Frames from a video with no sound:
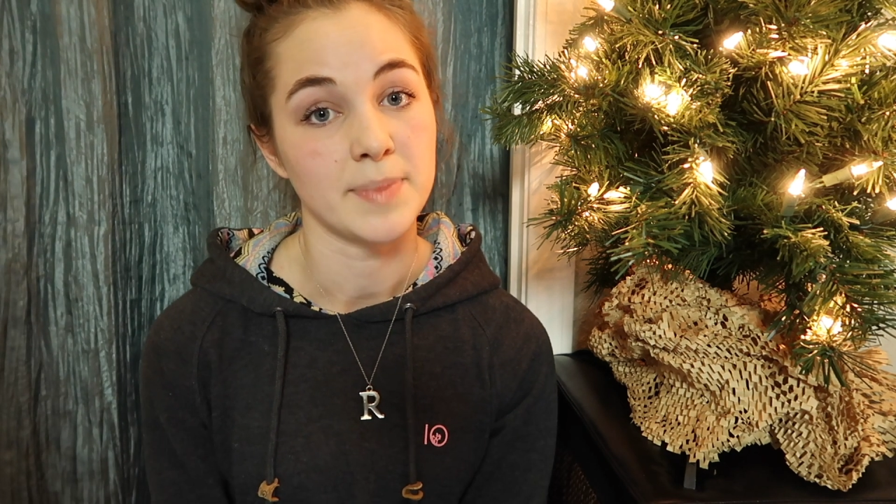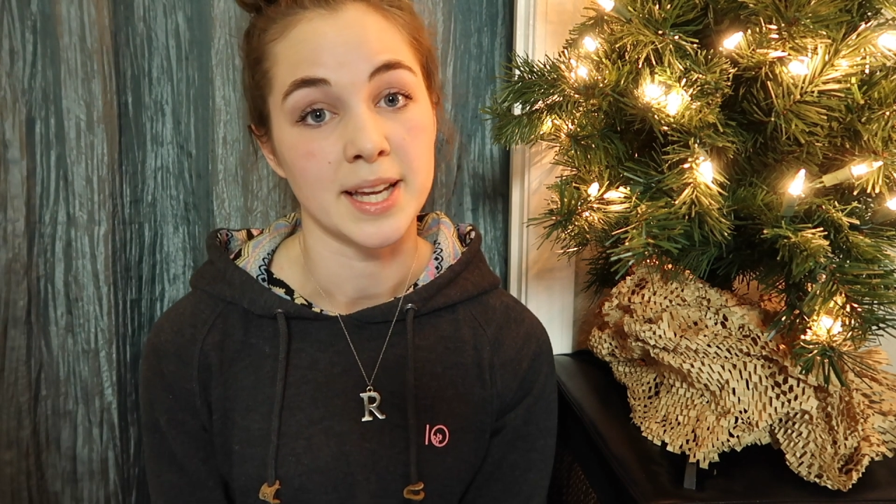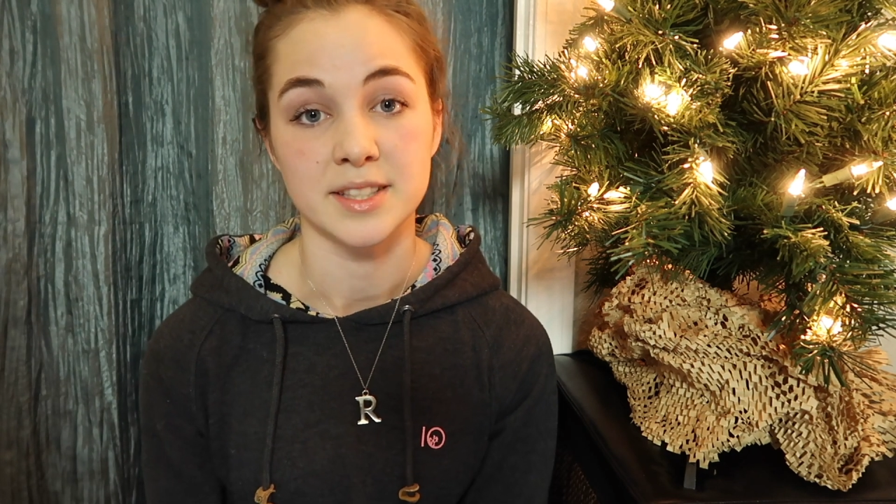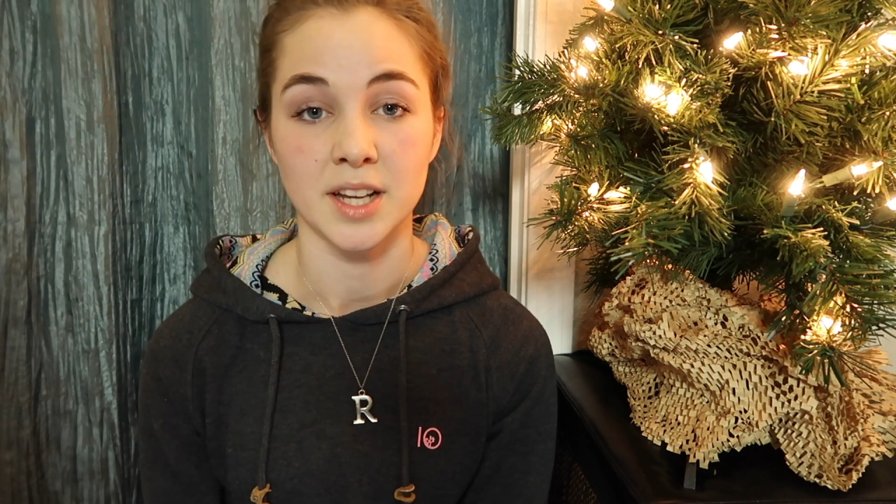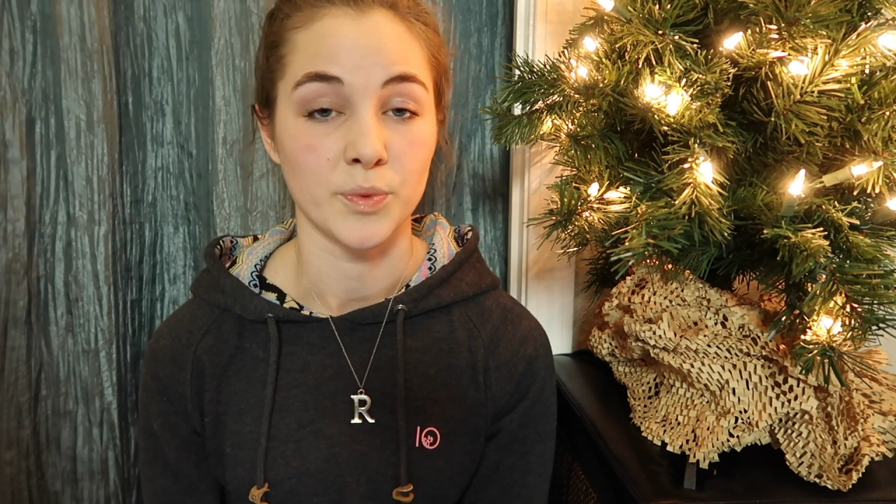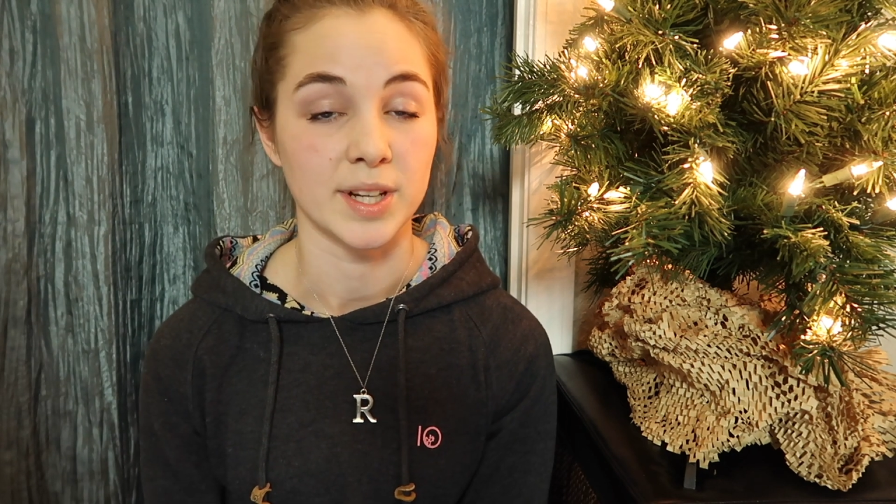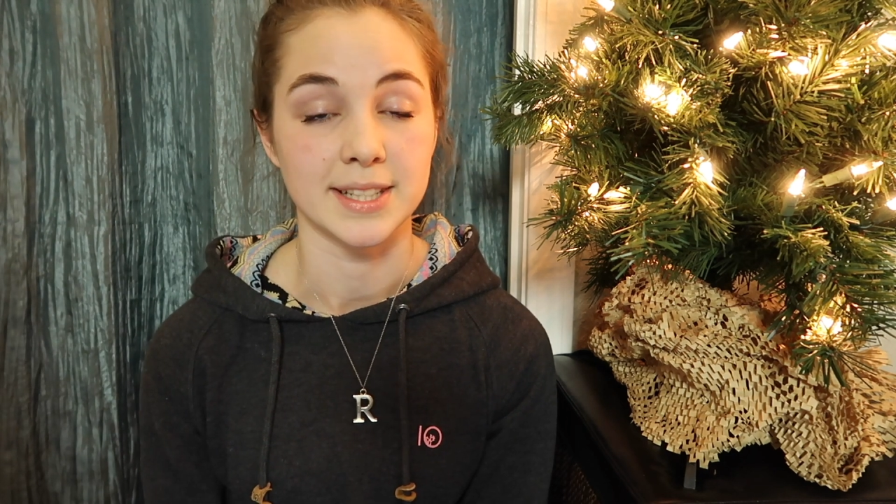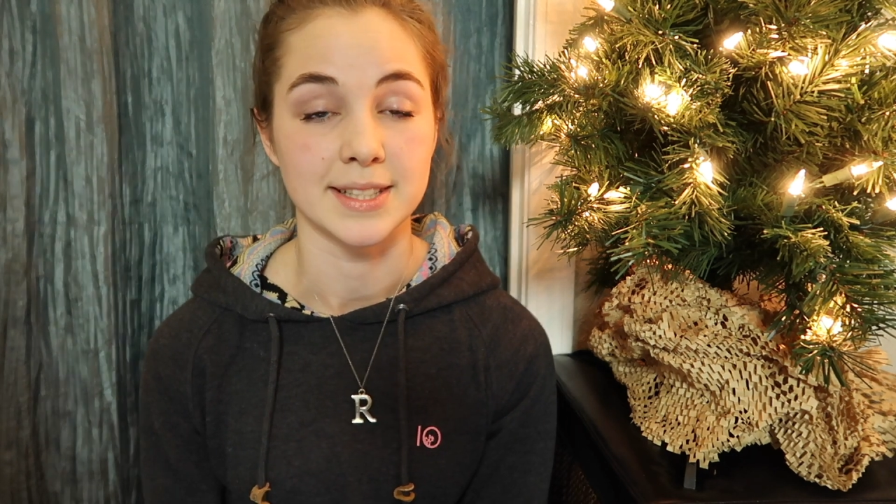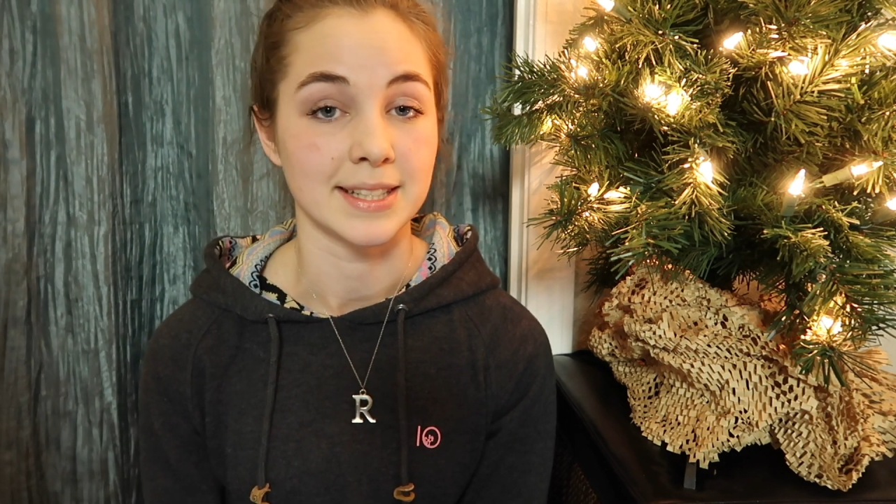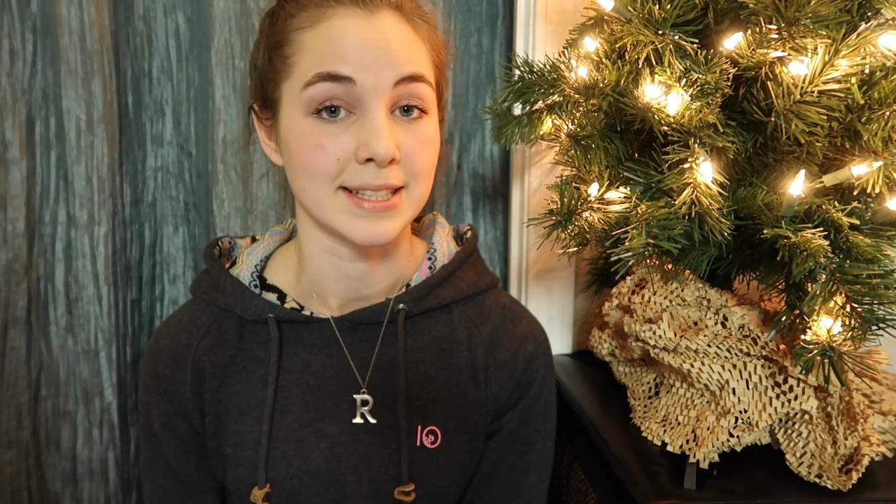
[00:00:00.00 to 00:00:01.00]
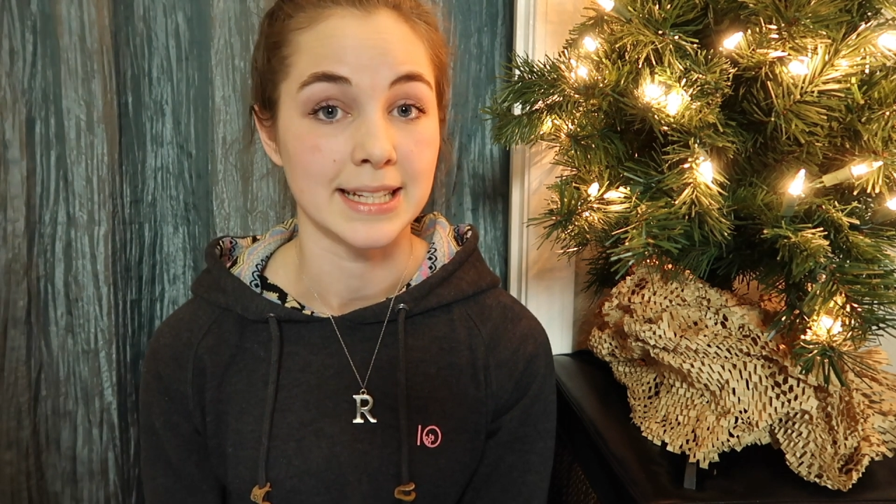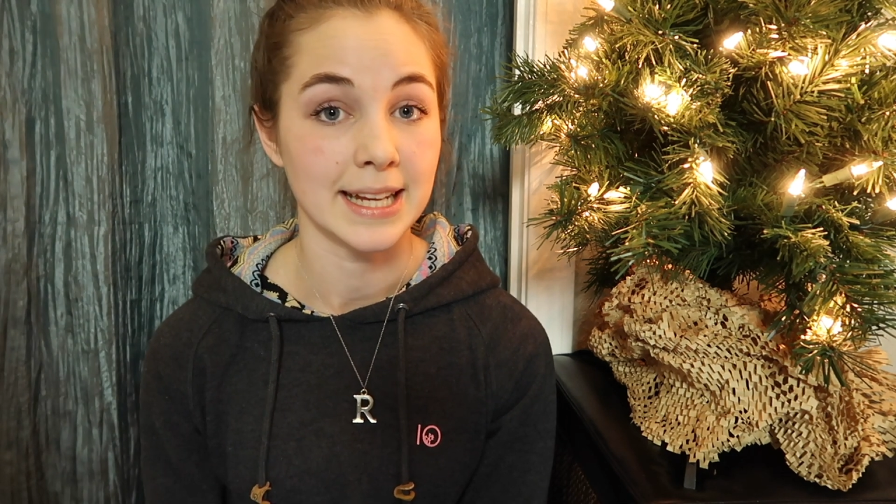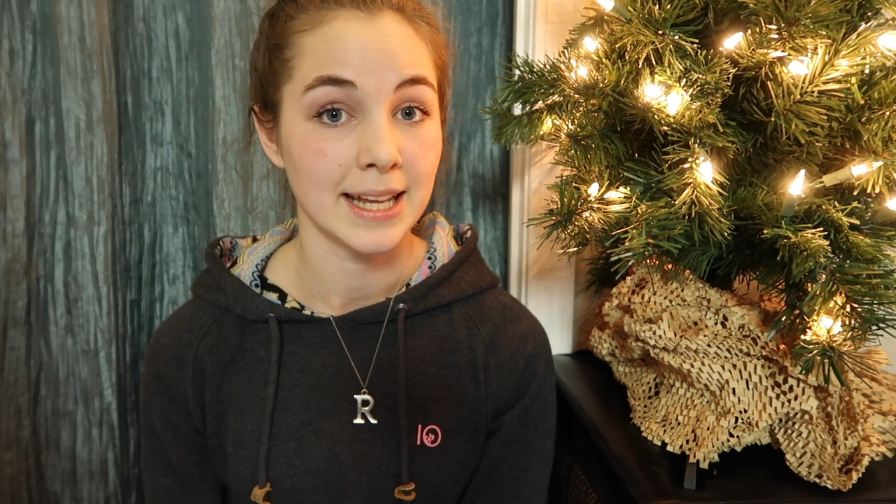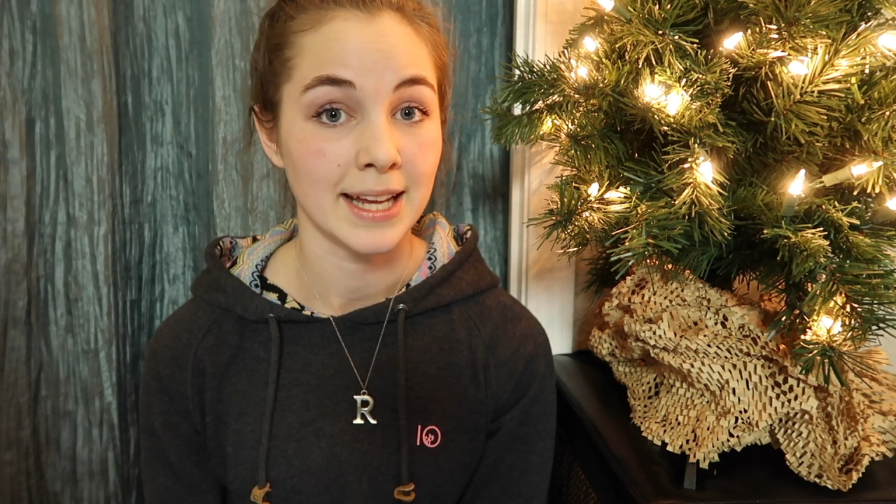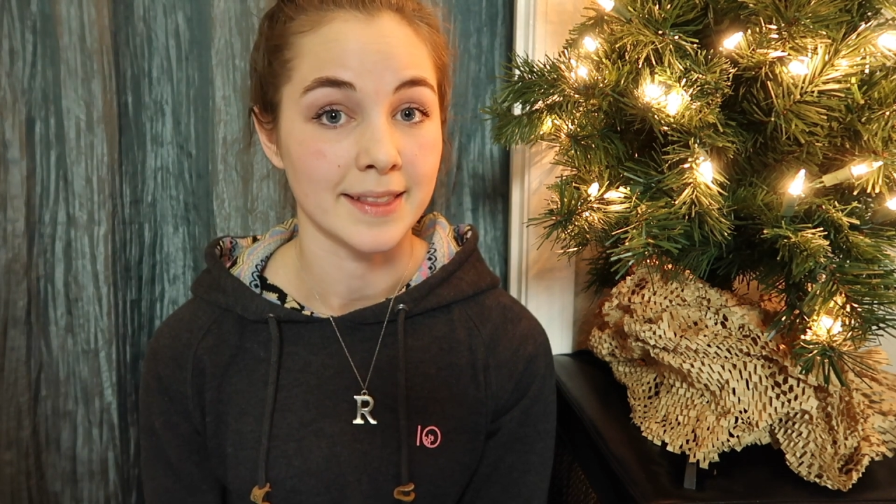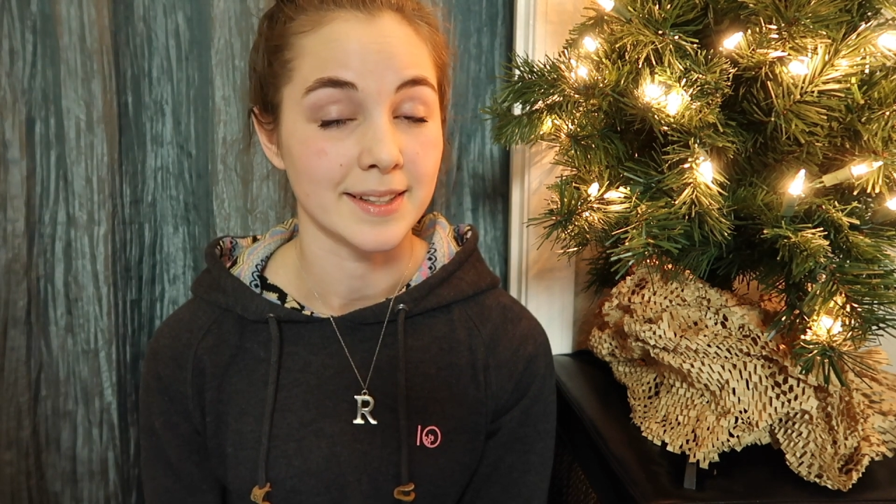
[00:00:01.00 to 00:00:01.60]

based on what Disney's needing